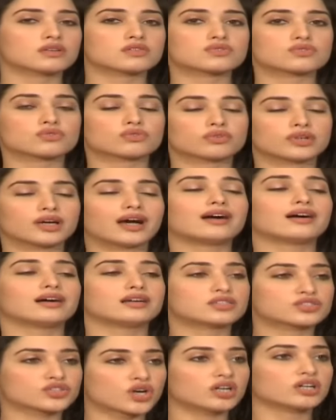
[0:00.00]
So
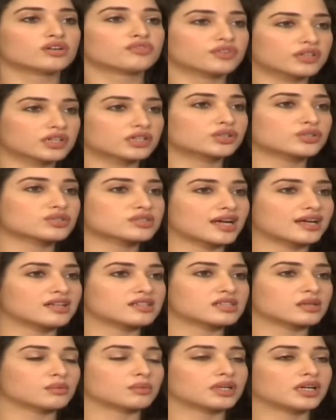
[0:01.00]
it's not difficult to
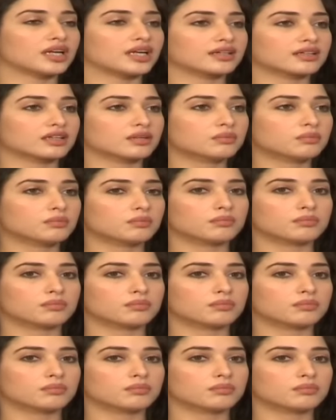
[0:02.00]
style someone like him,